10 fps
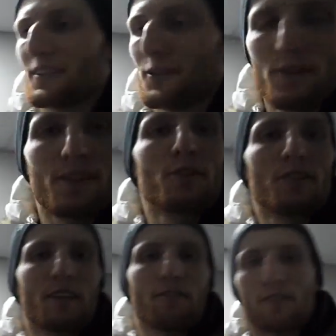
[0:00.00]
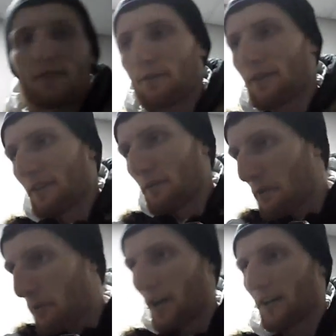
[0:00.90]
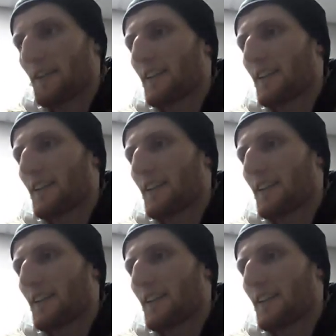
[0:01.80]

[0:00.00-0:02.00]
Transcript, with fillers: good good thing first of all that we won.